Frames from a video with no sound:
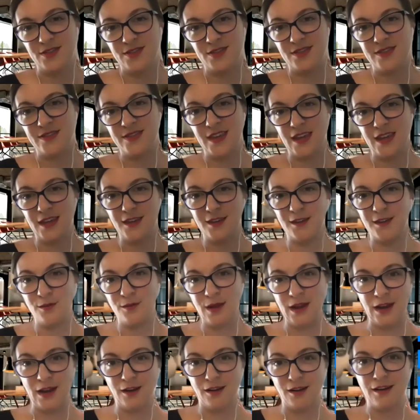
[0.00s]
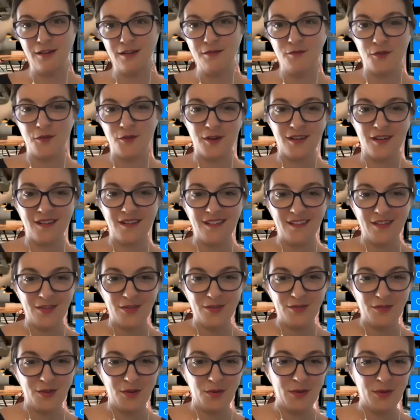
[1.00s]
Thank you, Erin, for
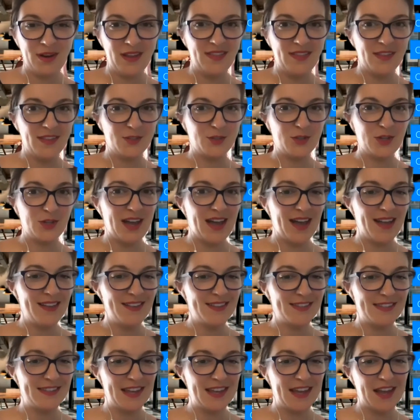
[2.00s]
throwing in the chat and saying